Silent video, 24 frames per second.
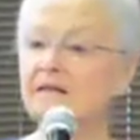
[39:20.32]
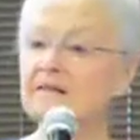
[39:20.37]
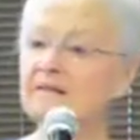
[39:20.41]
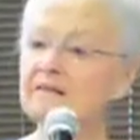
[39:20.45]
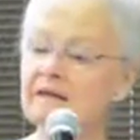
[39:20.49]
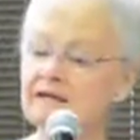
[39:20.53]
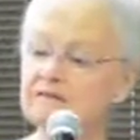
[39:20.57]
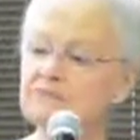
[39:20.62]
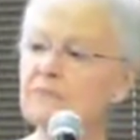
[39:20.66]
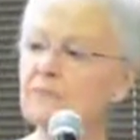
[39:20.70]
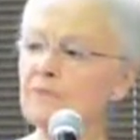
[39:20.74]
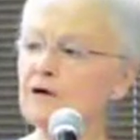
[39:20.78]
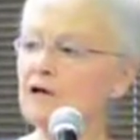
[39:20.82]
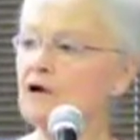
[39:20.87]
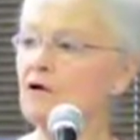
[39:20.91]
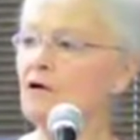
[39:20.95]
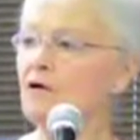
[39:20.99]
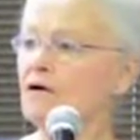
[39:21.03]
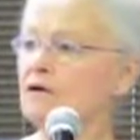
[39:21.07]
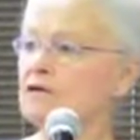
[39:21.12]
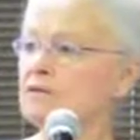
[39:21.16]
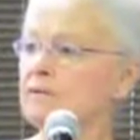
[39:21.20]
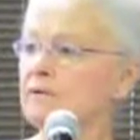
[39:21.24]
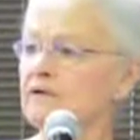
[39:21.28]
That's pretty
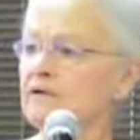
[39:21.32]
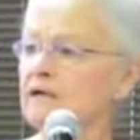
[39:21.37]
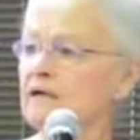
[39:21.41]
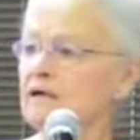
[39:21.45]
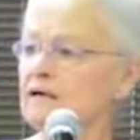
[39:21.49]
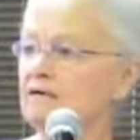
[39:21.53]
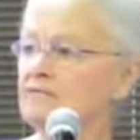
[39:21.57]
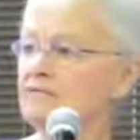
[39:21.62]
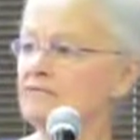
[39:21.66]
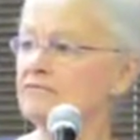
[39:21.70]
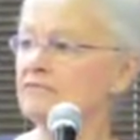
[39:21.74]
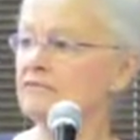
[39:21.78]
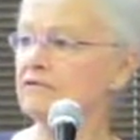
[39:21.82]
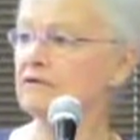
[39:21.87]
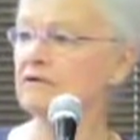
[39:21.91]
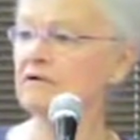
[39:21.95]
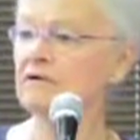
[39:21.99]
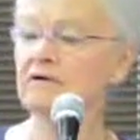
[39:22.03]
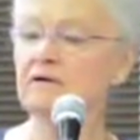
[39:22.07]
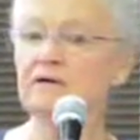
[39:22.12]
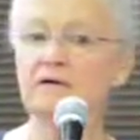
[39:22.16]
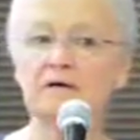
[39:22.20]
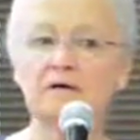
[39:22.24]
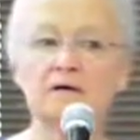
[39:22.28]
hard to believe
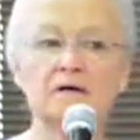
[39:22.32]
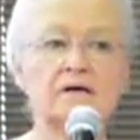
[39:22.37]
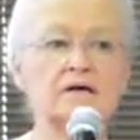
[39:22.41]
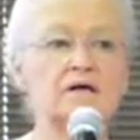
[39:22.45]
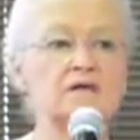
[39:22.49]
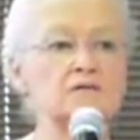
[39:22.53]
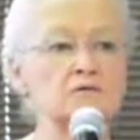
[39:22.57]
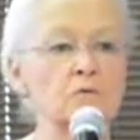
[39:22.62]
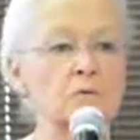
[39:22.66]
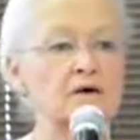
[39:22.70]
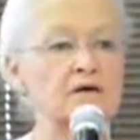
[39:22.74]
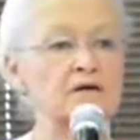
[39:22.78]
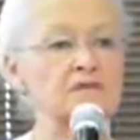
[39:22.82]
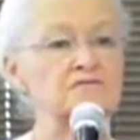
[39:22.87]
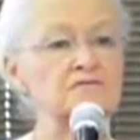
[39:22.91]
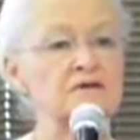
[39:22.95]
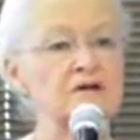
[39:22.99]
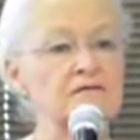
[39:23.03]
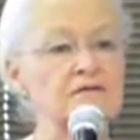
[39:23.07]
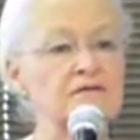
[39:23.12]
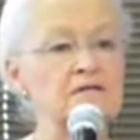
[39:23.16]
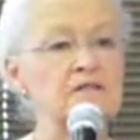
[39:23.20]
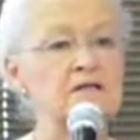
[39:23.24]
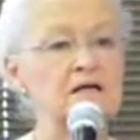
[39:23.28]
in
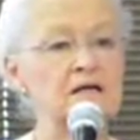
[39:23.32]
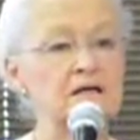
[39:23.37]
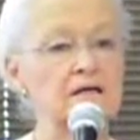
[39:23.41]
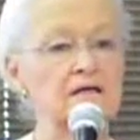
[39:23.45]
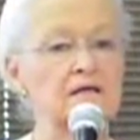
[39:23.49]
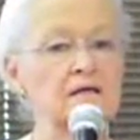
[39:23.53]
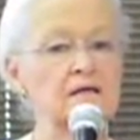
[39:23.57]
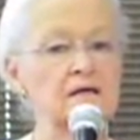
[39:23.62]
2017.